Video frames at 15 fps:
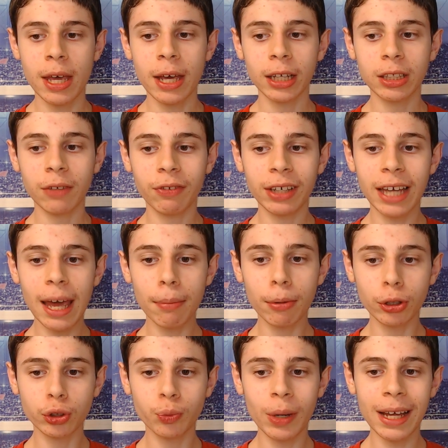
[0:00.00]
Because if the
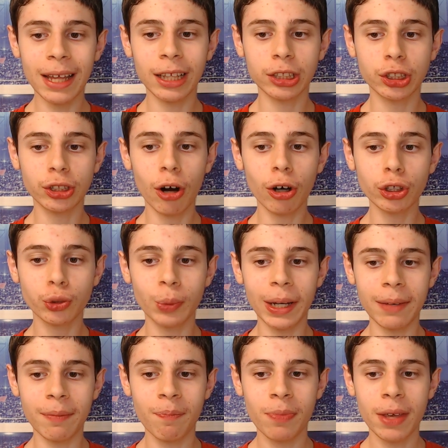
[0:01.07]
Gamblers win and the Stars
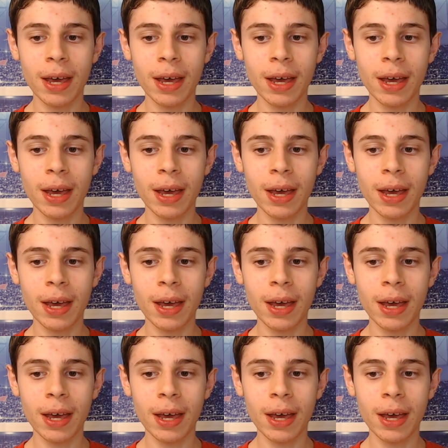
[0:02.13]
win,